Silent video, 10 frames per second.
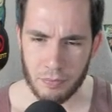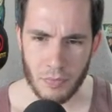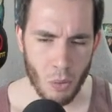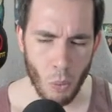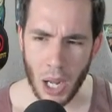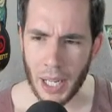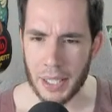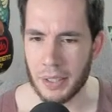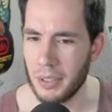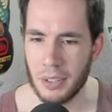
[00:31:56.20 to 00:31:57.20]

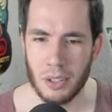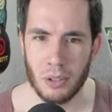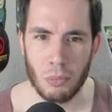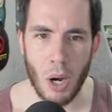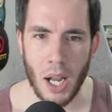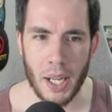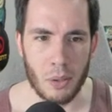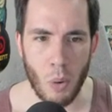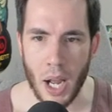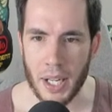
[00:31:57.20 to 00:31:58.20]
Why? Why?
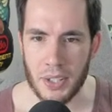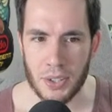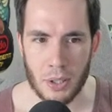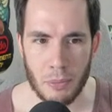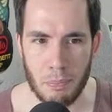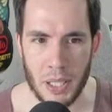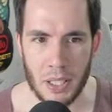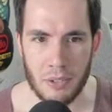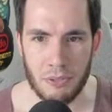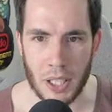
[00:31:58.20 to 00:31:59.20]
Why is there a
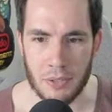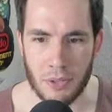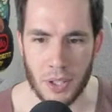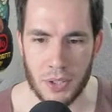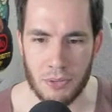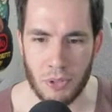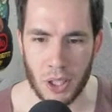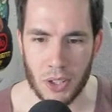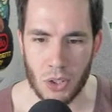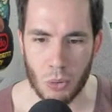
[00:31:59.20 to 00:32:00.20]
bidding fight for this
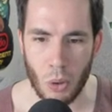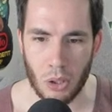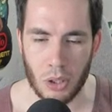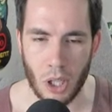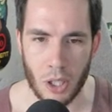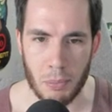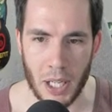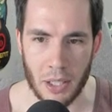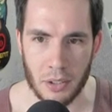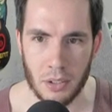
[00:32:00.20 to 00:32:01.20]
frickin' squall card, Fair
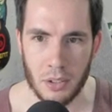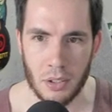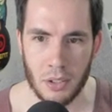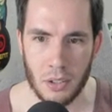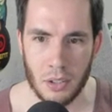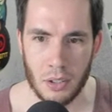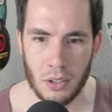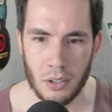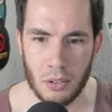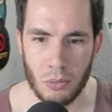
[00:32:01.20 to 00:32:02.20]
man? Warning.
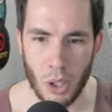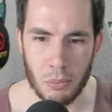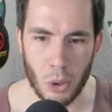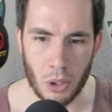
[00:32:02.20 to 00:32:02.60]
One more.